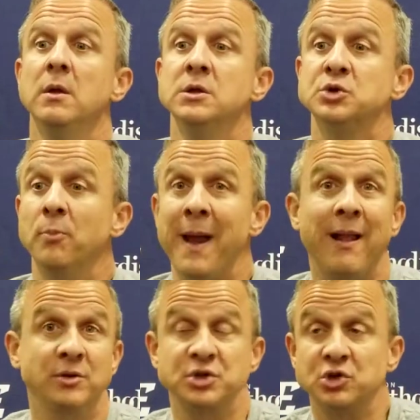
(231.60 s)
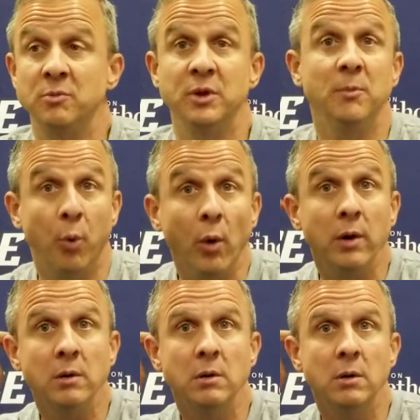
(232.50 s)
so balance is going to be
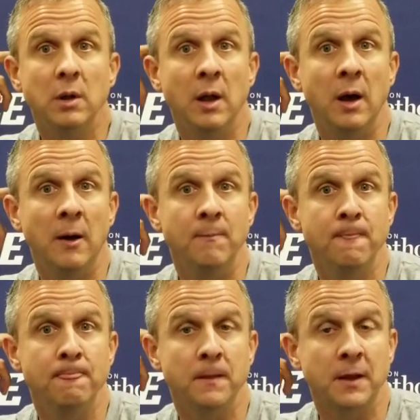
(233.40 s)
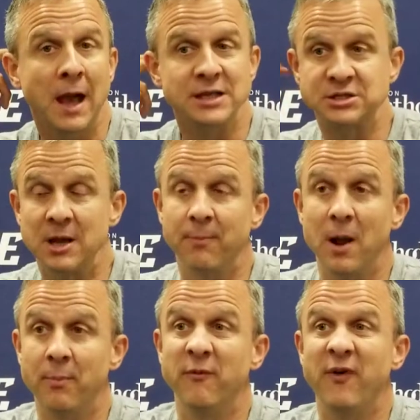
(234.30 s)
important. Guys stepping
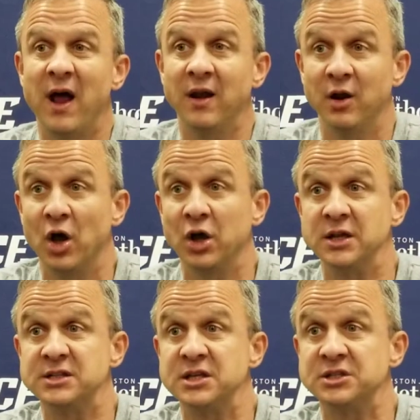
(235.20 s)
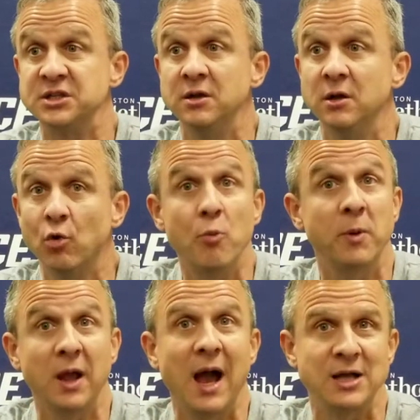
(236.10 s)
up and finding a consistent group of
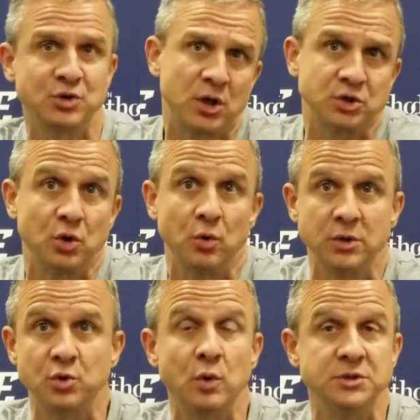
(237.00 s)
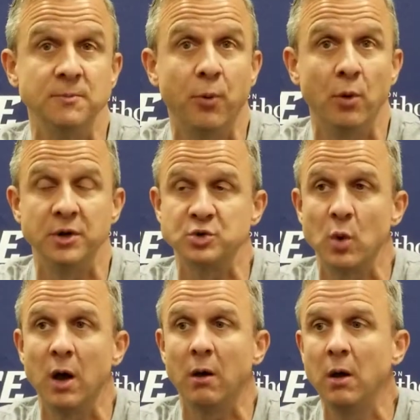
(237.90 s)
guys also is always important as
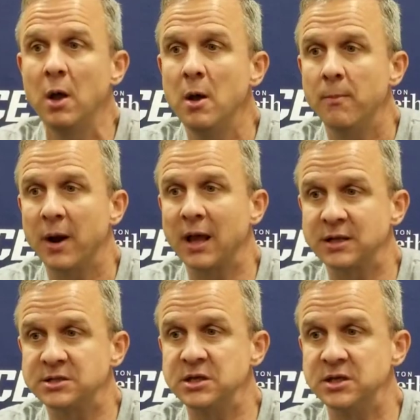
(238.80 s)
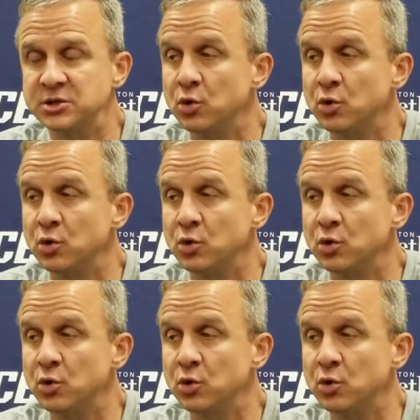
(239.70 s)
well. But I can see this